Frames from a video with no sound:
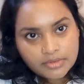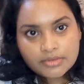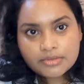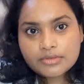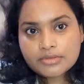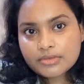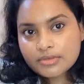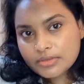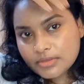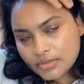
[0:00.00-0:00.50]

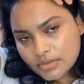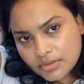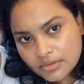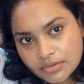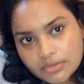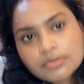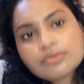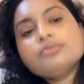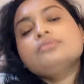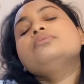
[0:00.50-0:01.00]

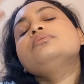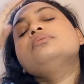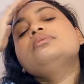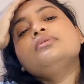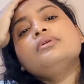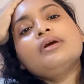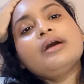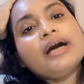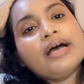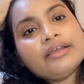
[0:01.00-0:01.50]
So
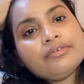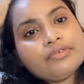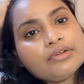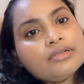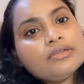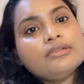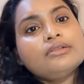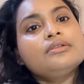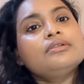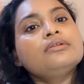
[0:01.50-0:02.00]
I
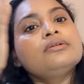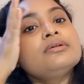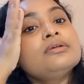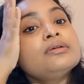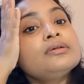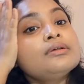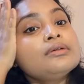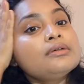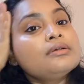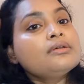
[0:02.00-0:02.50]
will
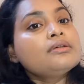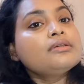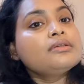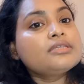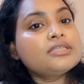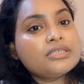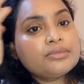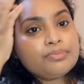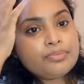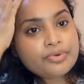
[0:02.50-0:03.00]

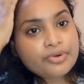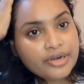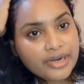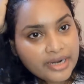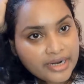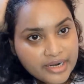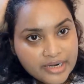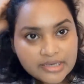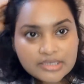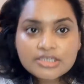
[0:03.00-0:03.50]

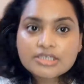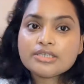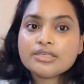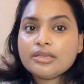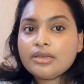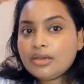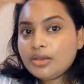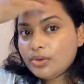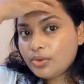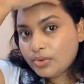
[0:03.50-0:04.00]
spray it
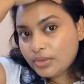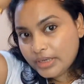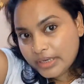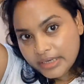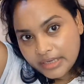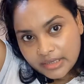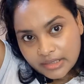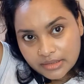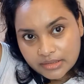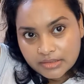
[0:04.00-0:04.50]

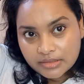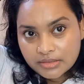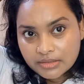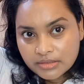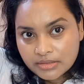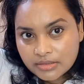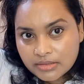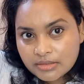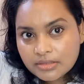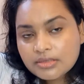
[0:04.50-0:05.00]
slowly
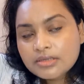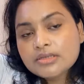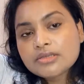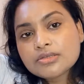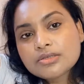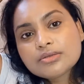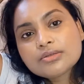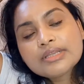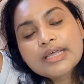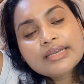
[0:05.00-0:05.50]

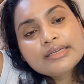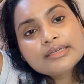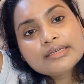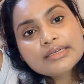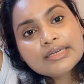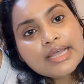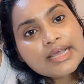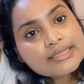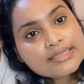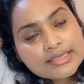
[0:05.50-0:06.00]
so that
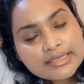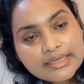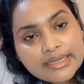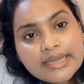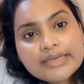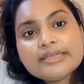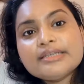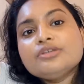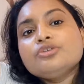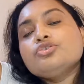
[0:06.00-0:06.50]
it doesn't
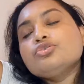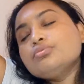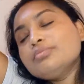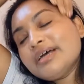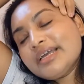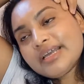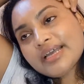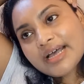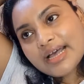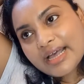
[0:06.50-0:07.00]
get into
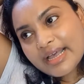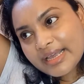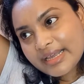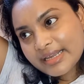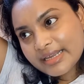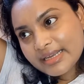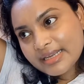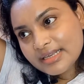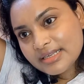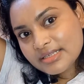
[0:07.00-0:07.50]
my
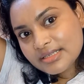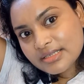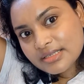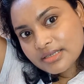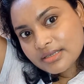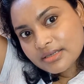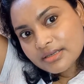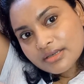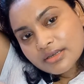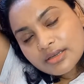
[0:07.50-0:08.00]

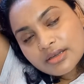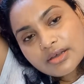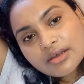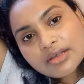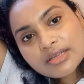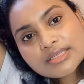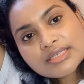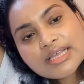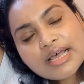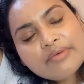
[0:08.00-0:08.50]
eyes
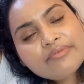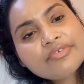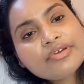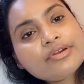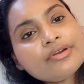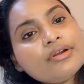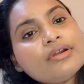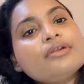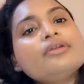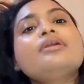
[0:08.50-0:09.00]
or
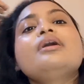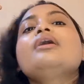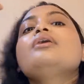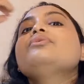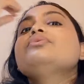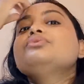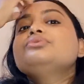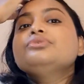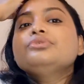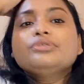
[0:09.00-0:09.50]
somewhere
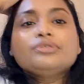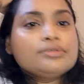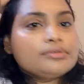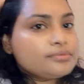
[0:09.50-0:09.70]
around.